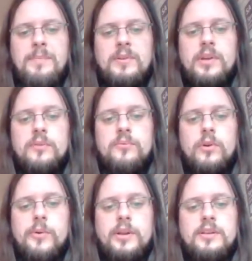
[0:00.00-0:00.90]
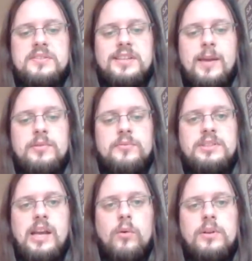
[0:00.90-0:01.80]
we are following is a game between
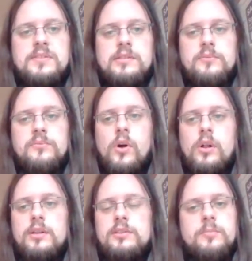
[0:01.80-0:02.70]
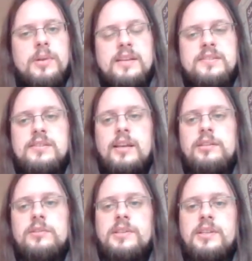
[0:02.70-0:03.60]
Gaudersen and Faul and took place in
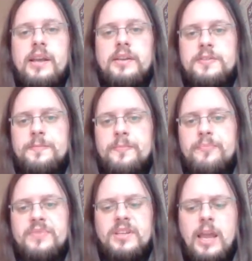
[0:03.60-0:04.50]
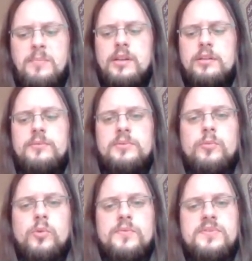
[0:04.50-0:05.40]
1928. The game started with the
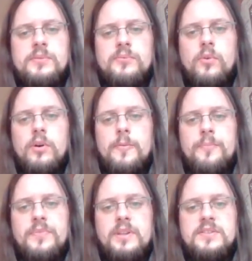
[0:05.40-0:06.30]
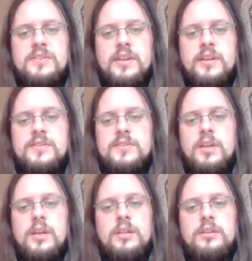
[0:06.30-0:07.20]
moves e4, e6,
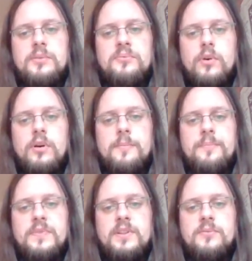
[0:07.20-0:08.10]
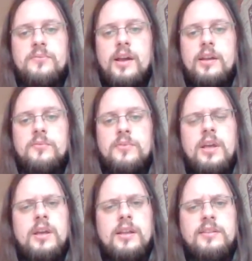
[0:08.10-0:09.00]
d4, d5,
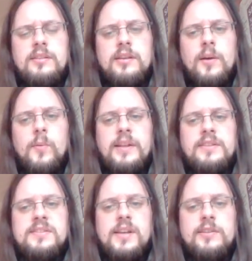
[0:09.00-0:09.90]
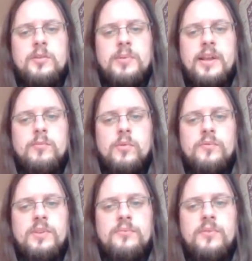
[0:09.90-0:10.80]
and here white decided to play the move
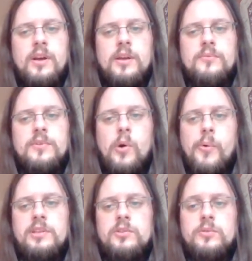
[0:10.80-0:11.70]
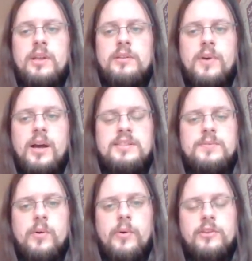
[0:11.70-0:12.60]
e5, going into the advanced
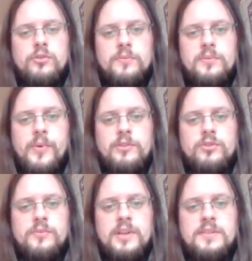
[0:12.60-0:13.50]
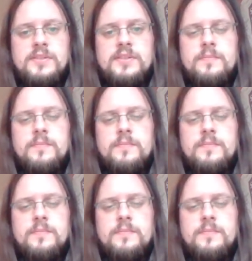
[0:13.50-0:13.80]
variation of the French defense.